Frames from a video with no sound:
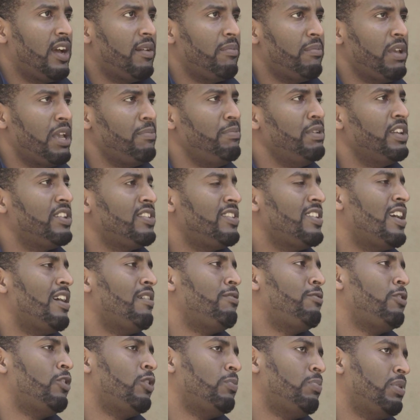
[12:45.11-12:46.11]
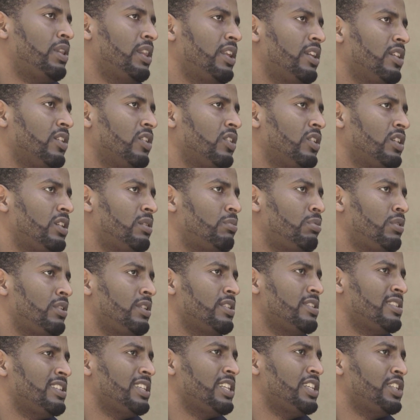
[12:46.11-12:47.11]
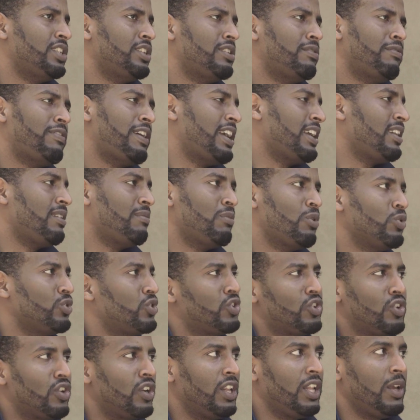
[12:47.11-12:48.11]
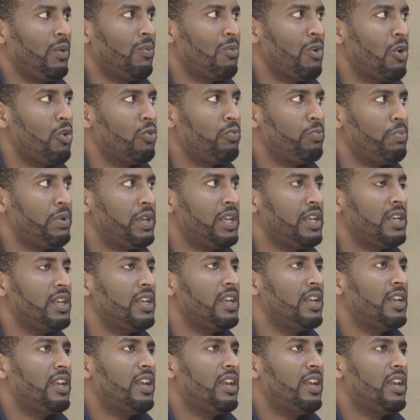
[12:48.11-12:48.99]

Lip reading: maybe it's not full political liberalization, in fact it most certainly won't be,